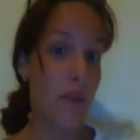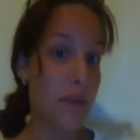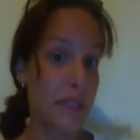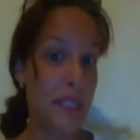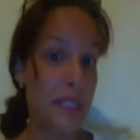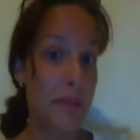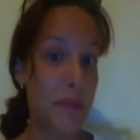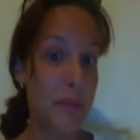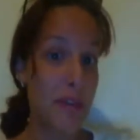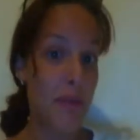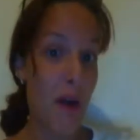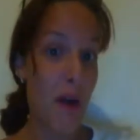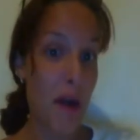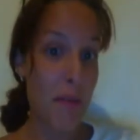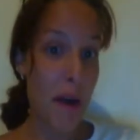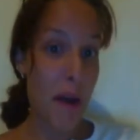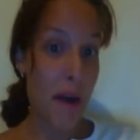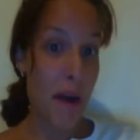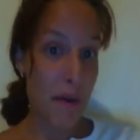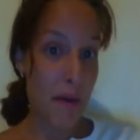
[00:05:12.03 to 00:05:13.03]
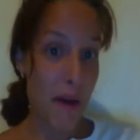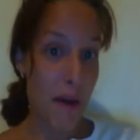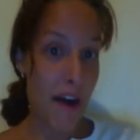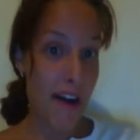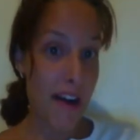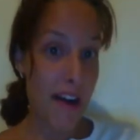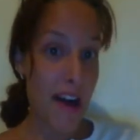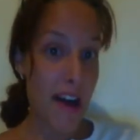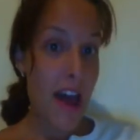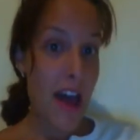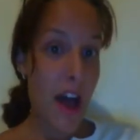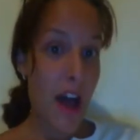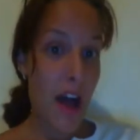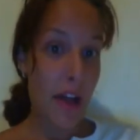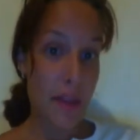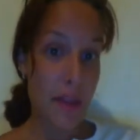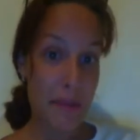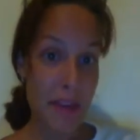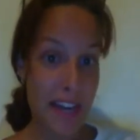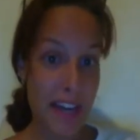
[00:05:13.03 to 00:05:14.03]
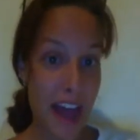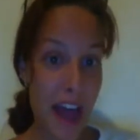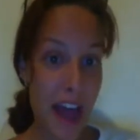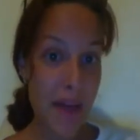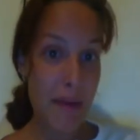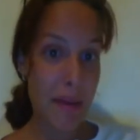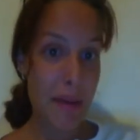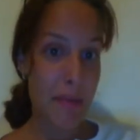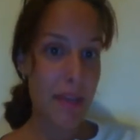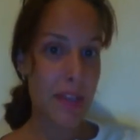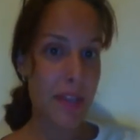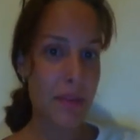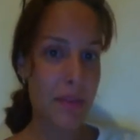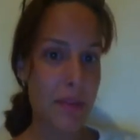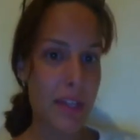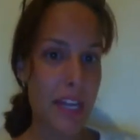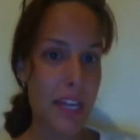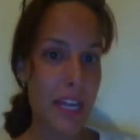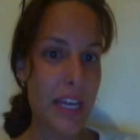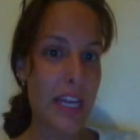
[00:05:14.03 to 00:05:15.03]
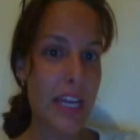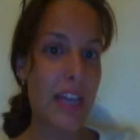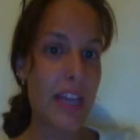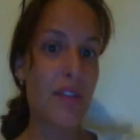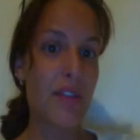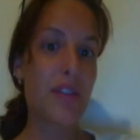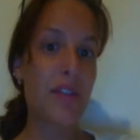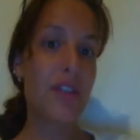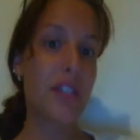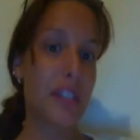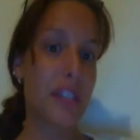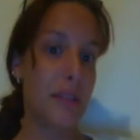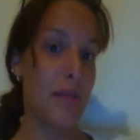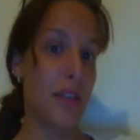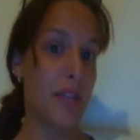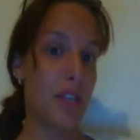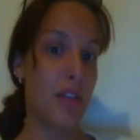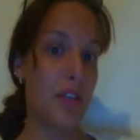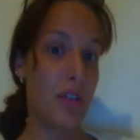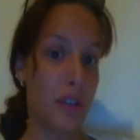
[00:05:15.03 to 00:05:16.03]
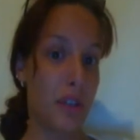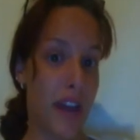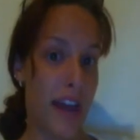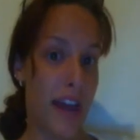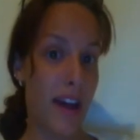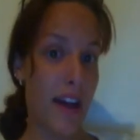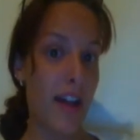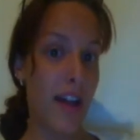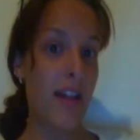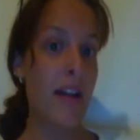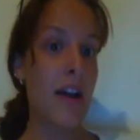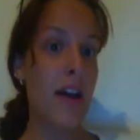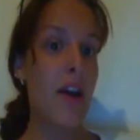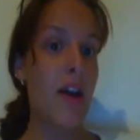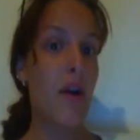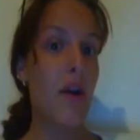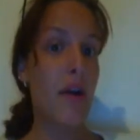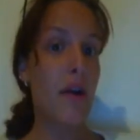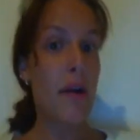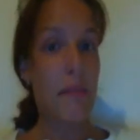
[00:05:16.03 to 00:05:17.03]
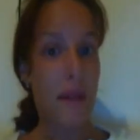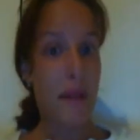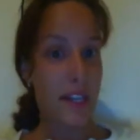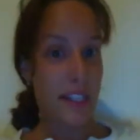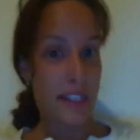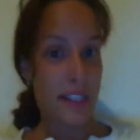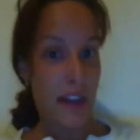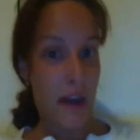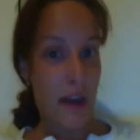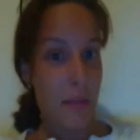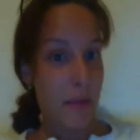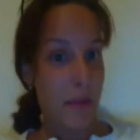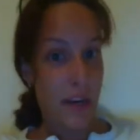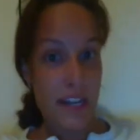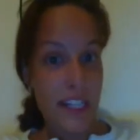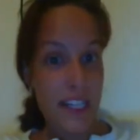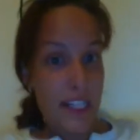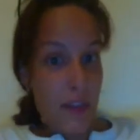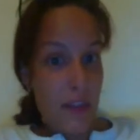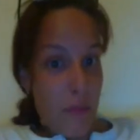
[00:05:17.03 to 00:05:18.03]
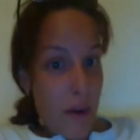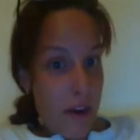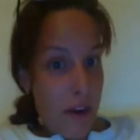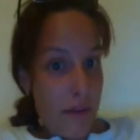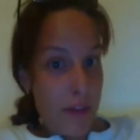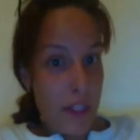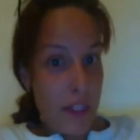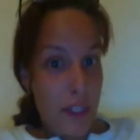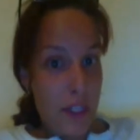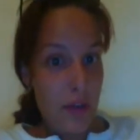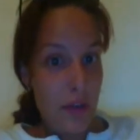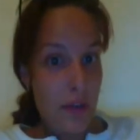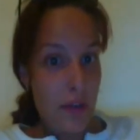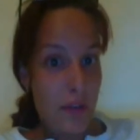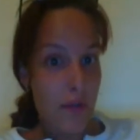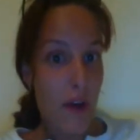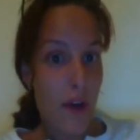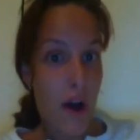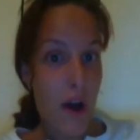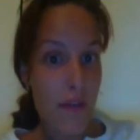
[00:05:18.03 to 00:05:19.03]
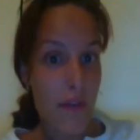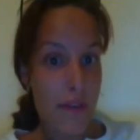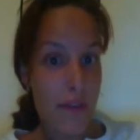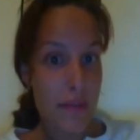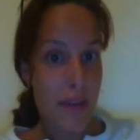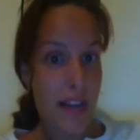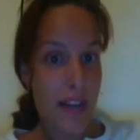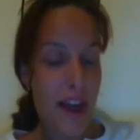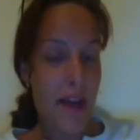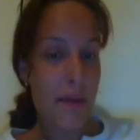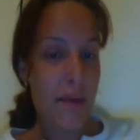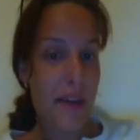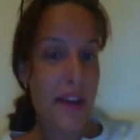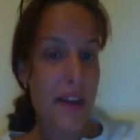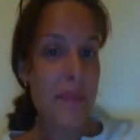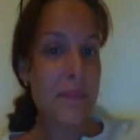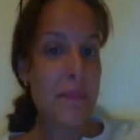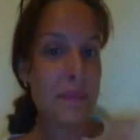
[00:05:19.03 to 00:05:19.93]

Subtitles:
Speed walk, power walk on the main highway because we're like, either there's going to be a trail or a bus stop. We're going to see one of the two off the main highway.